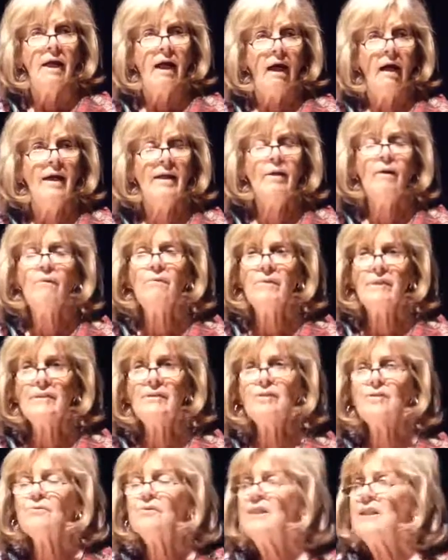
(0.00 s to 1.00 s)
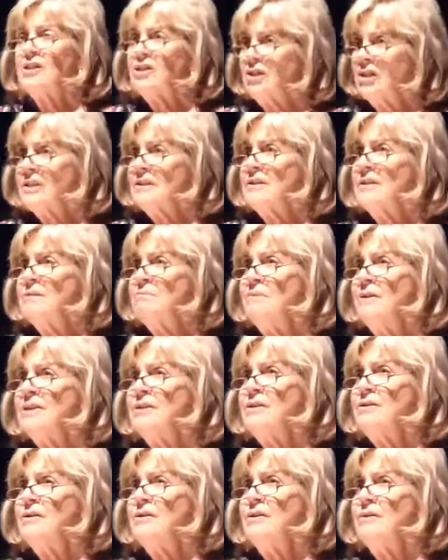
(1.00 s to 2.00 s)
I own this street just as
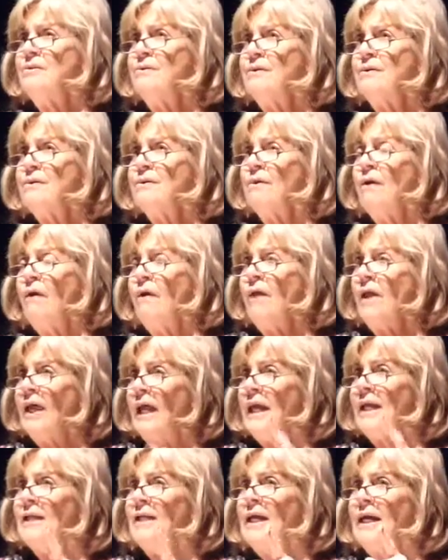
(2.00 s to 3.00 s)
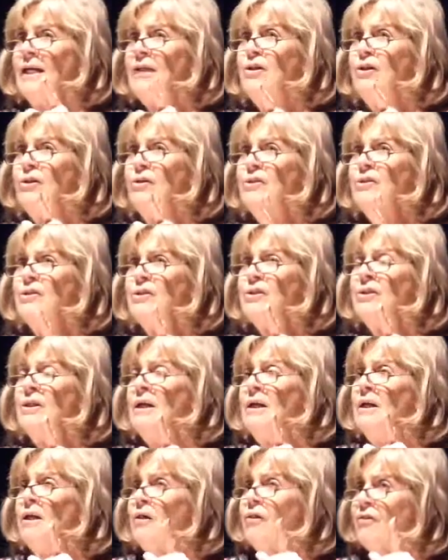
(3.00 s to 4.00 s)
much as you do, and you should
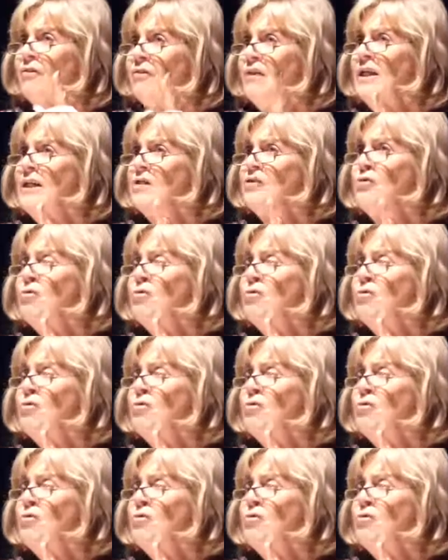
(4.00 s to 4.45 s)
think